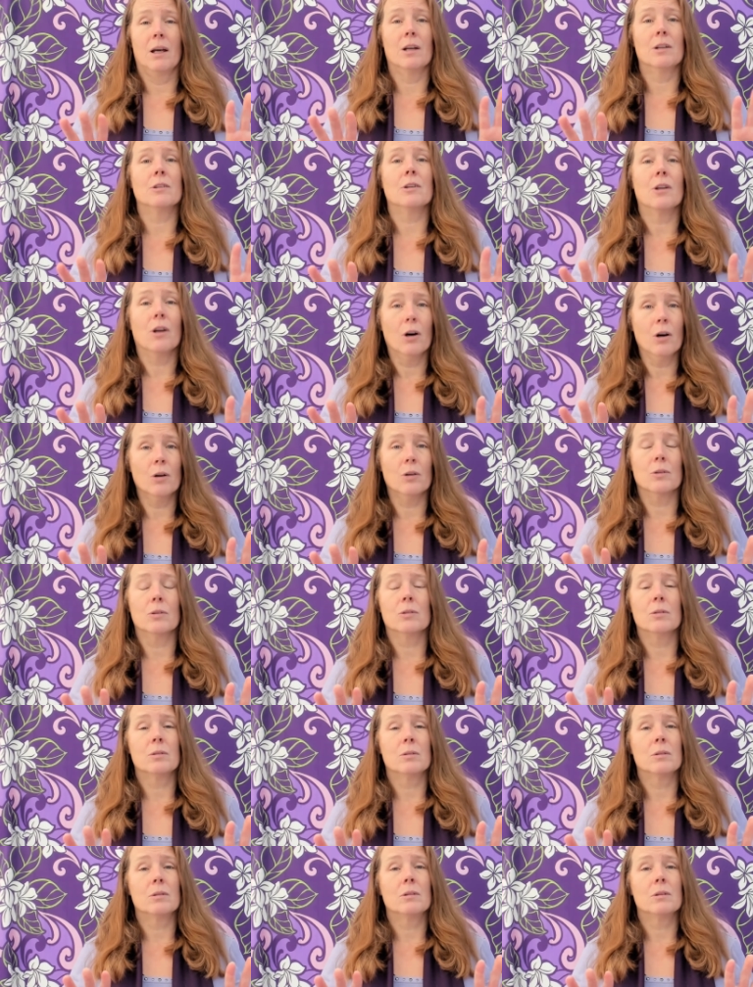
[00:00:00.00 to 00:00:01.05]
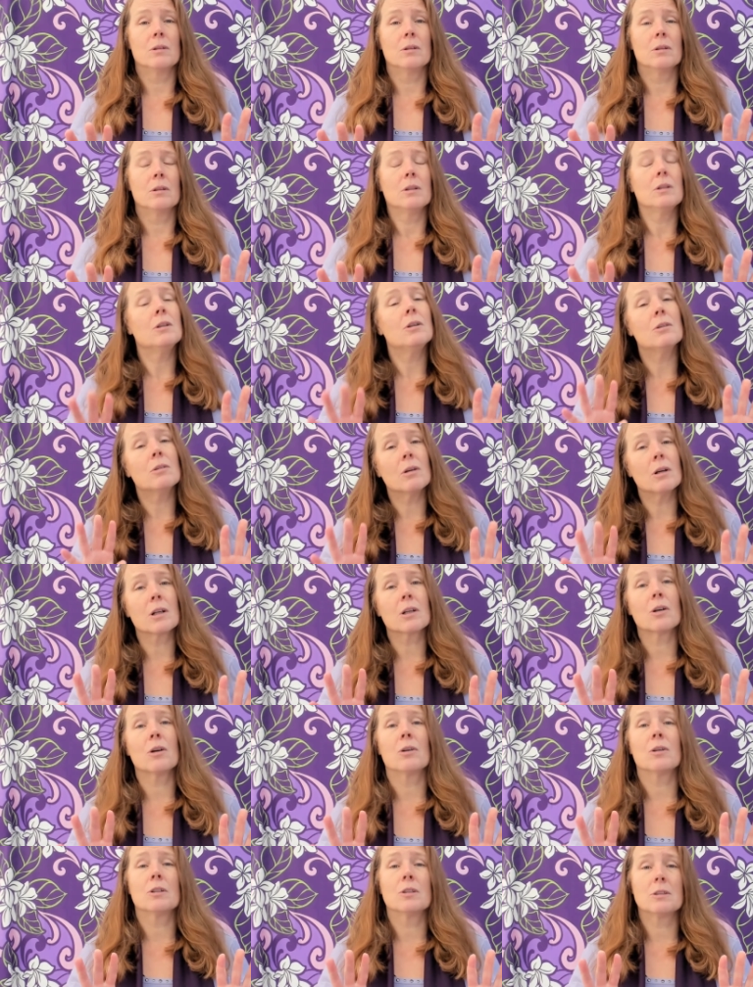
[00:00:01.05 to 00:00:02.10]
hell no, you are
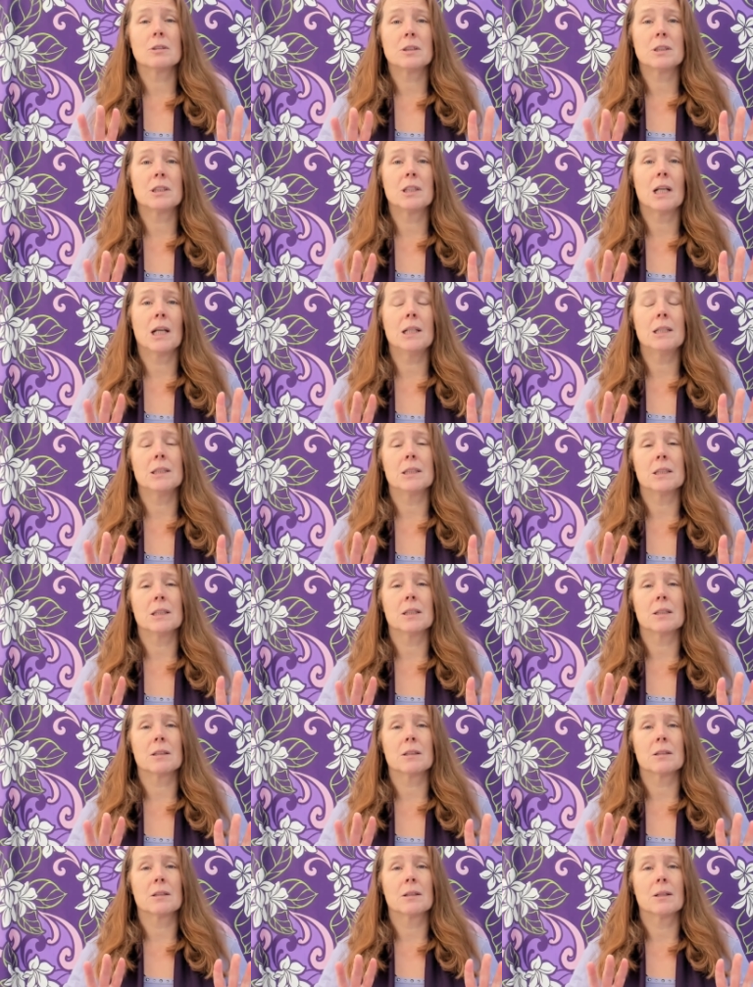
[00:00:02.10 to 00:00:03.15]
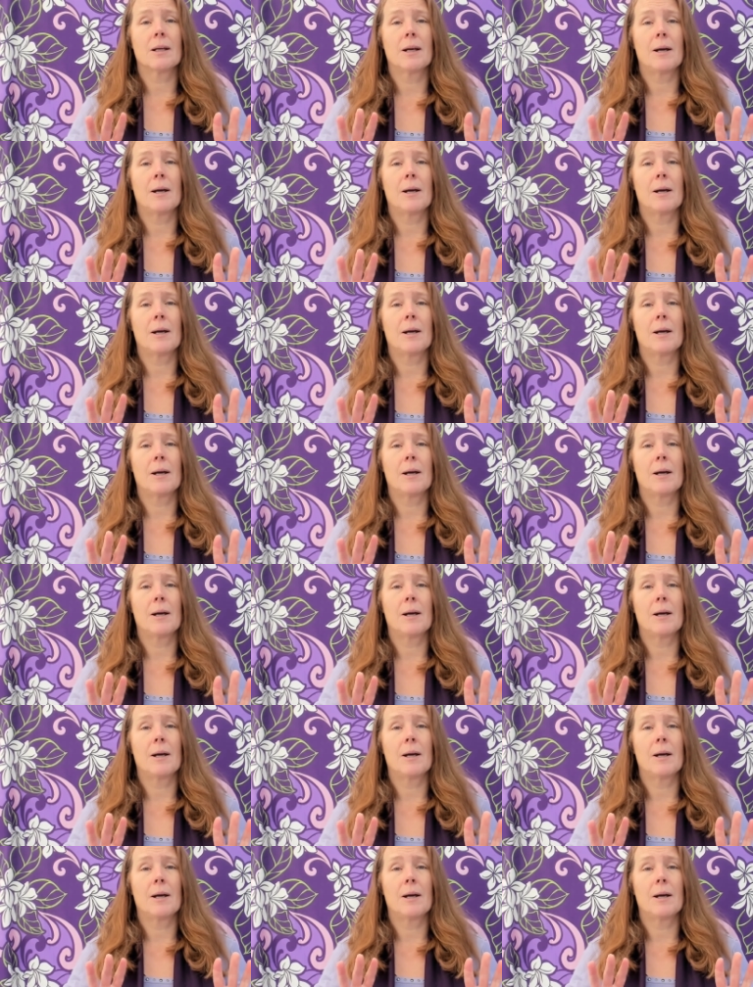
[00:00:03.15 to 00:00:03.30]
going to change it.